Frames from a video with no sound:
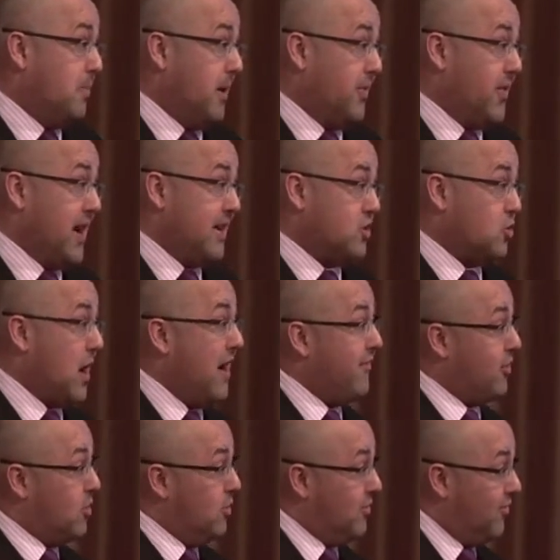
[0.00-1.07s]
but that
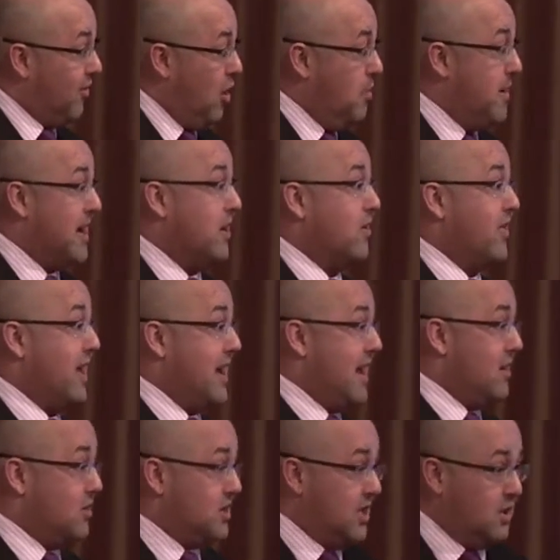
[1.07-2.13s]
traffic would flow better, that
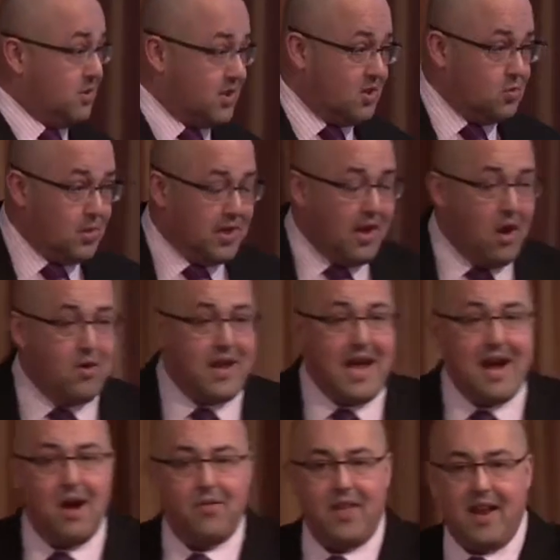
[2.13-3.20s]
energy usage would go down,